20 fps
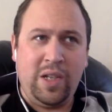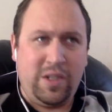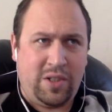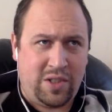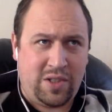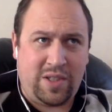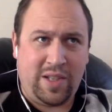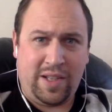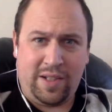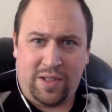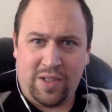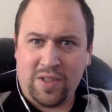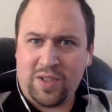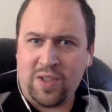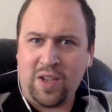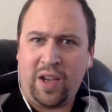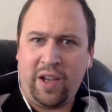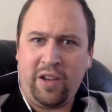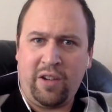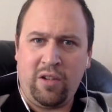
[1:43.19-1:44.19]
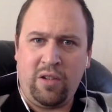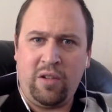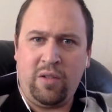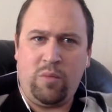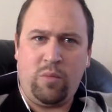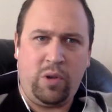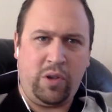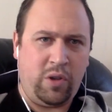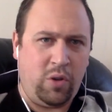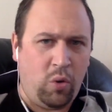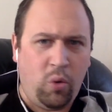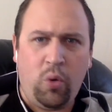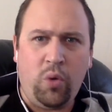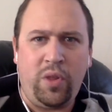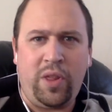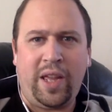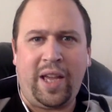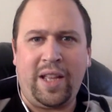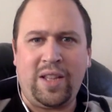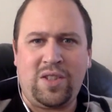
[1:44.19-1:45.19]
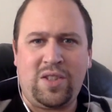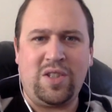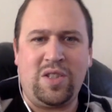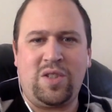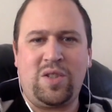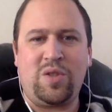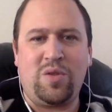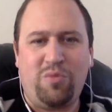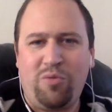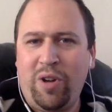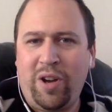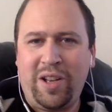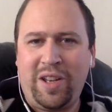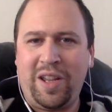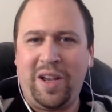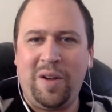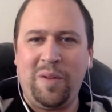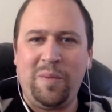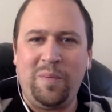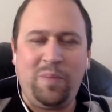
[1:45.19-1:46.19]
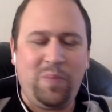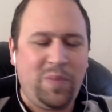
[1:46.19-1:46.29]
just that desire, want all the answers right now.